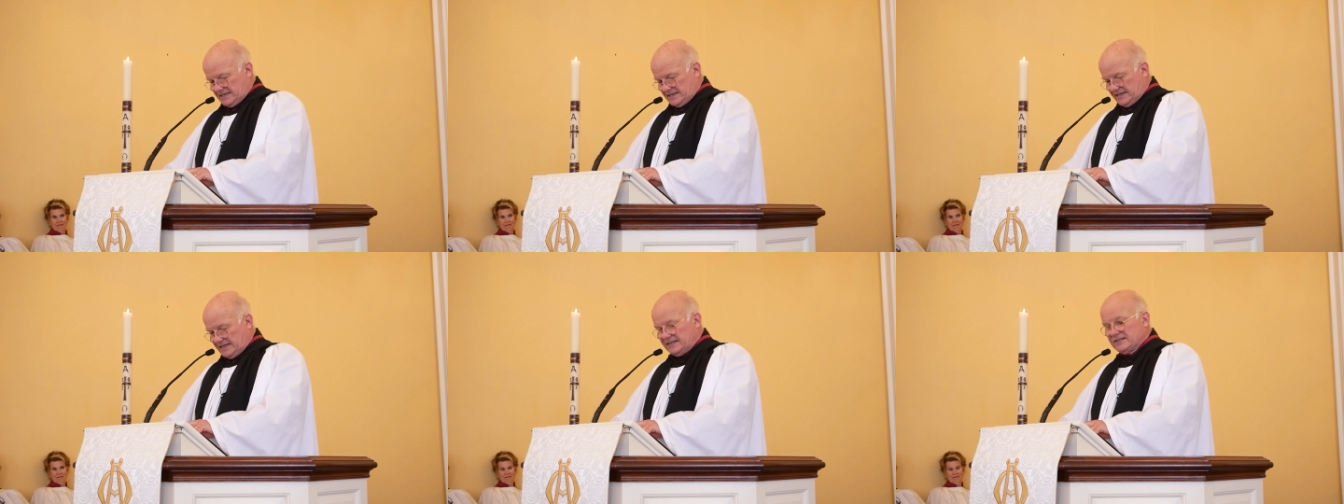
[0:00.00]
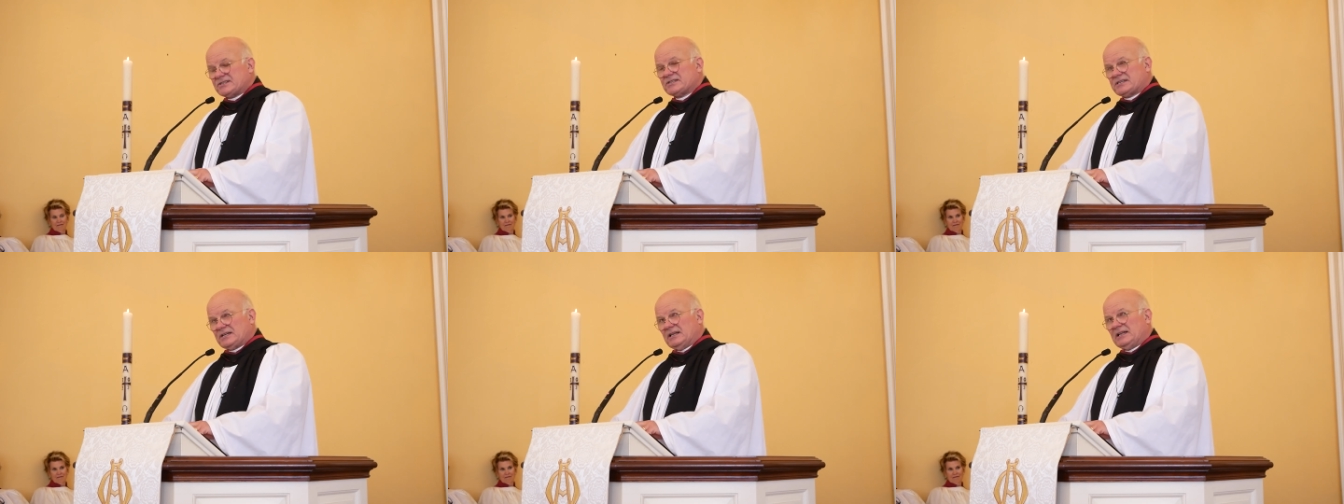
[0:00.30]

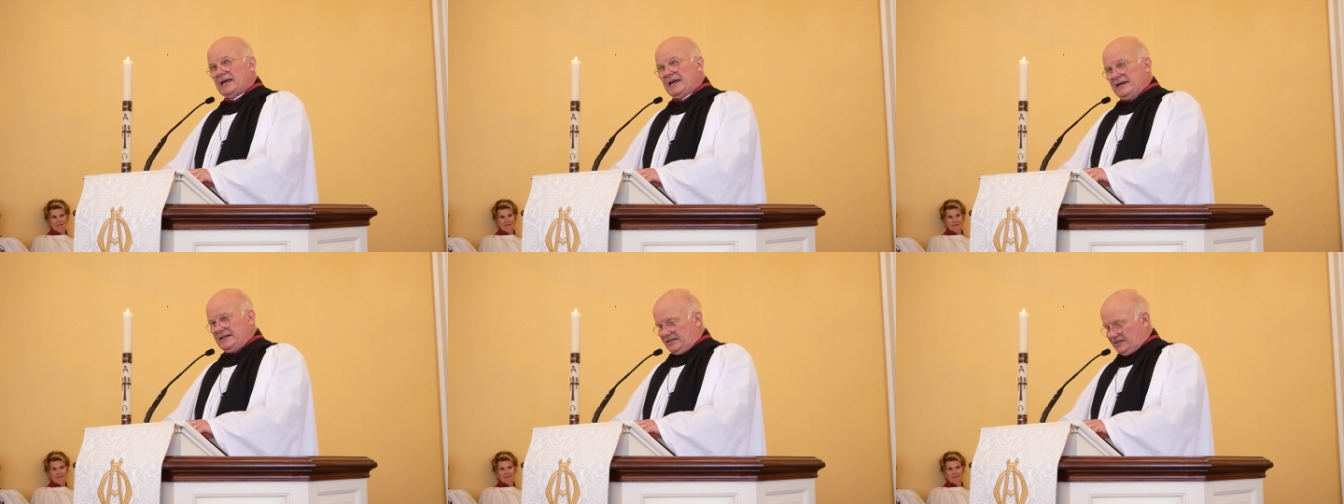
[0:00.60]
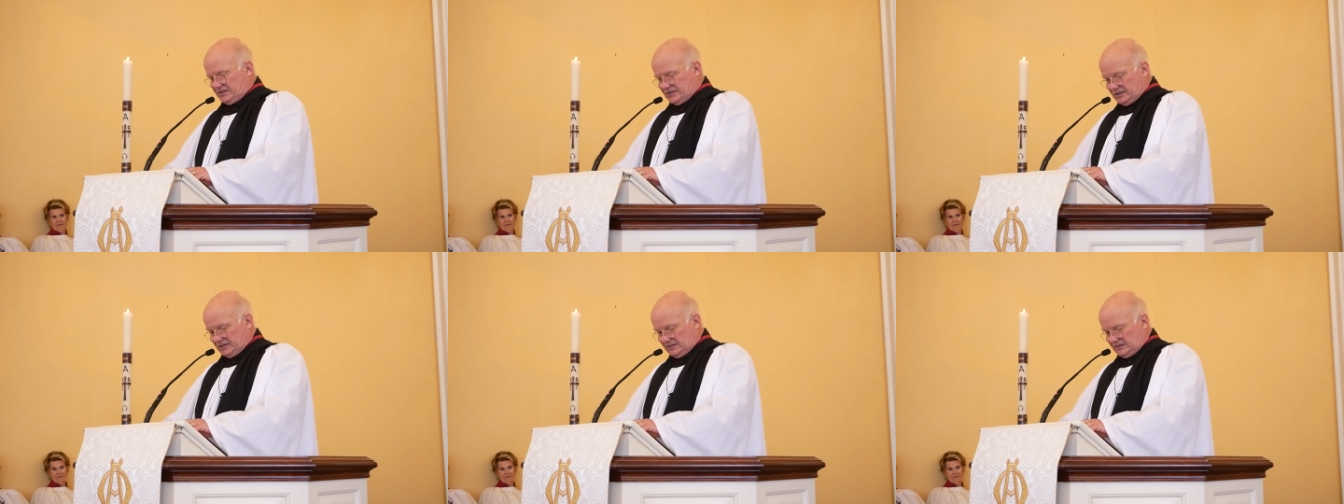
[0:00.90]
it's still
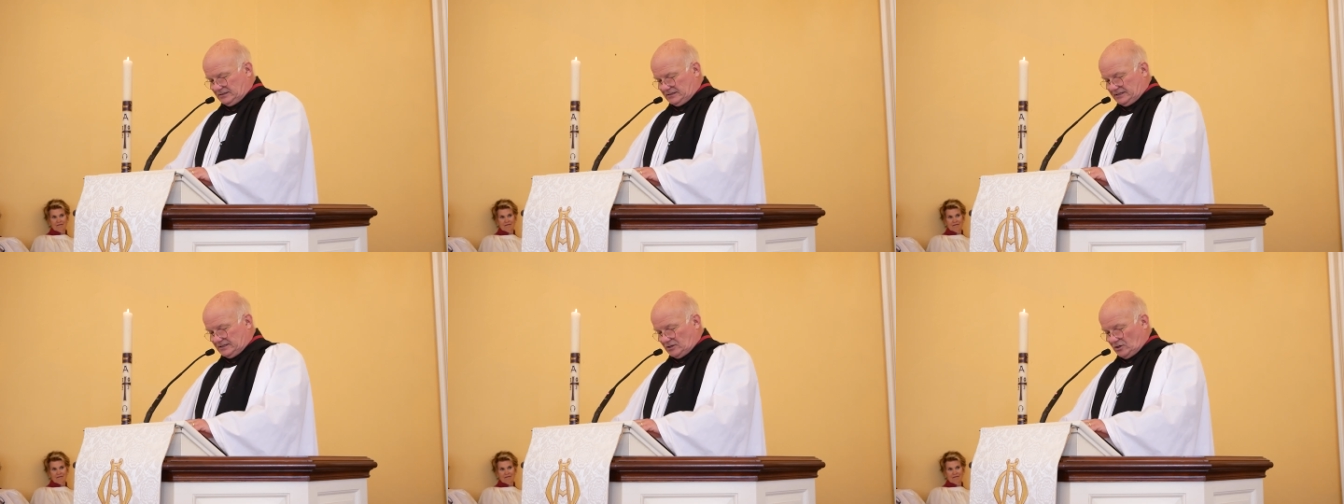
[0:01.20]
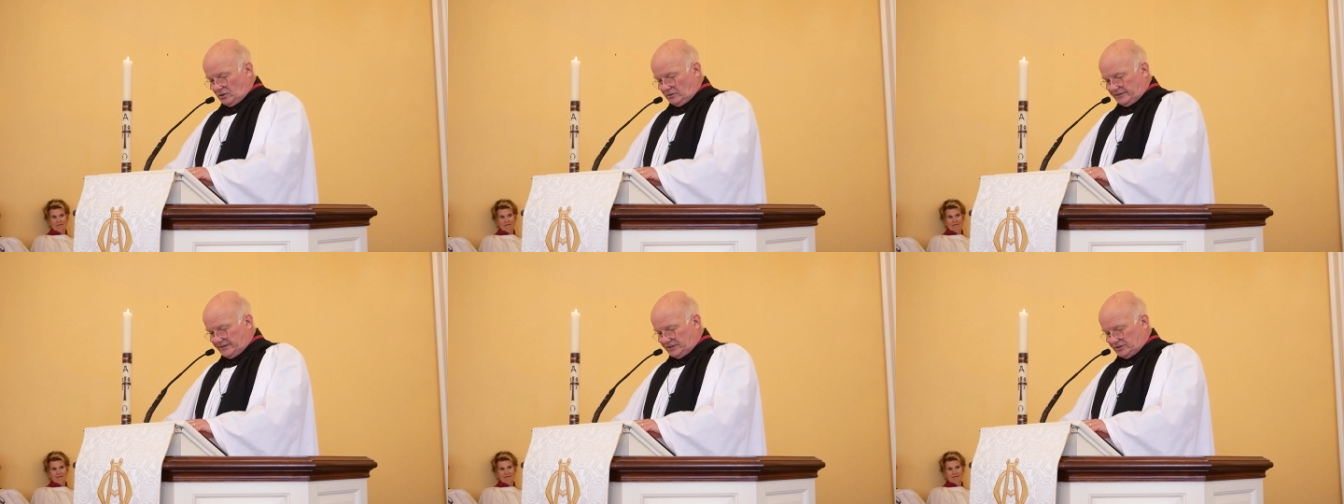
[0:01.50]
Edison in
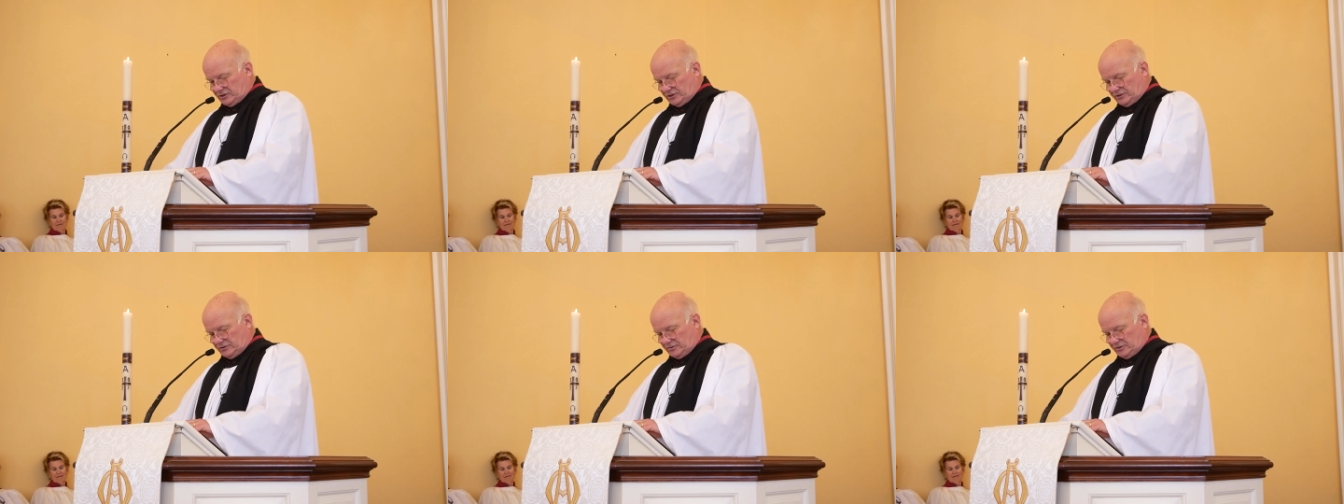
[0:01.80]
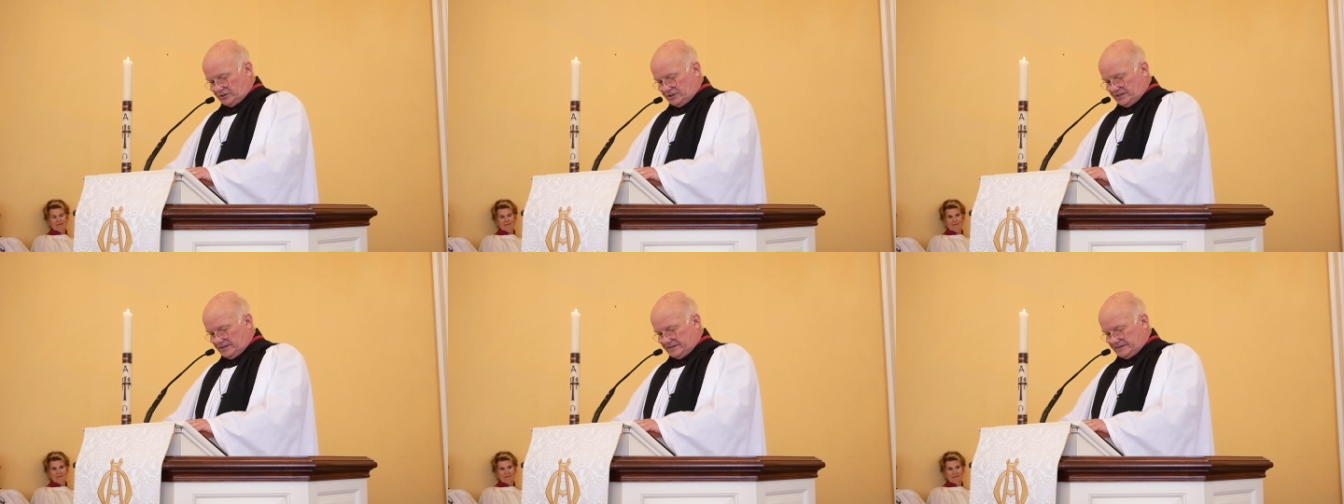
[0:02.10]
Orange, New
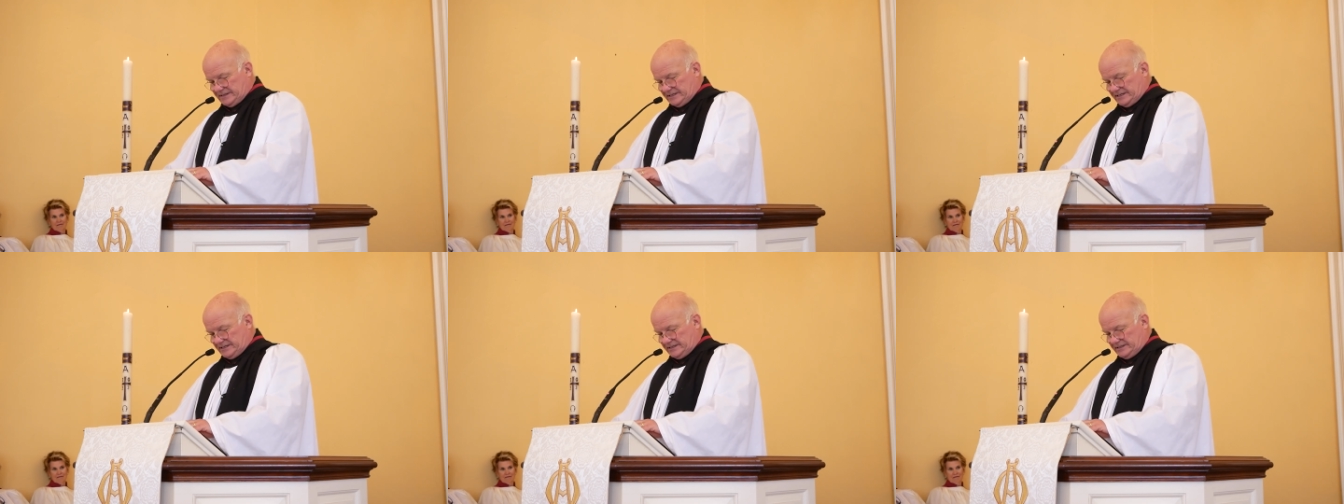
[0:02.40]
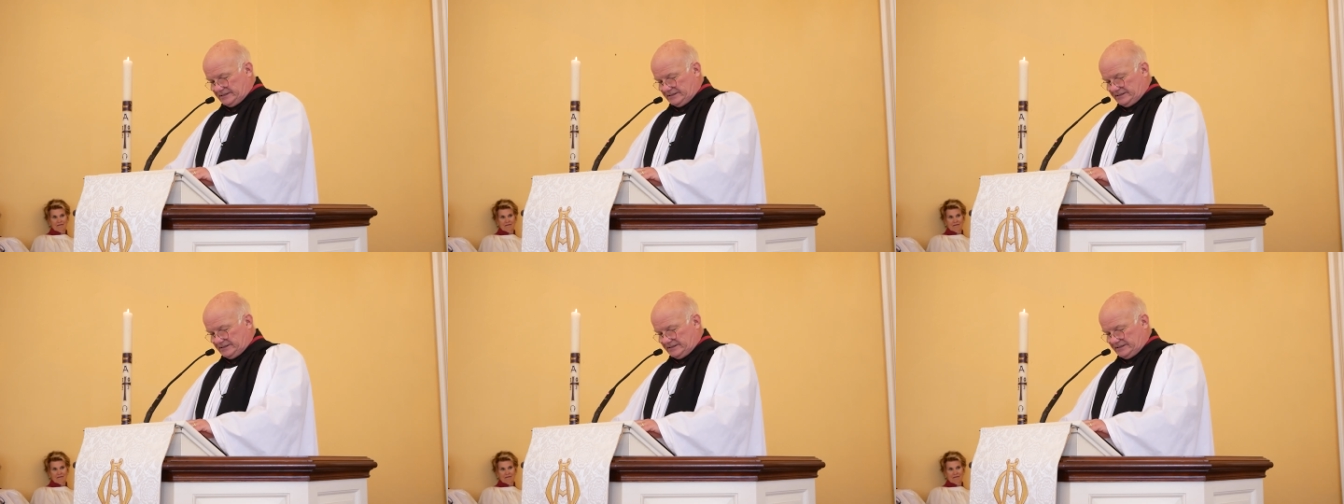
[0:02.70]
Jersey,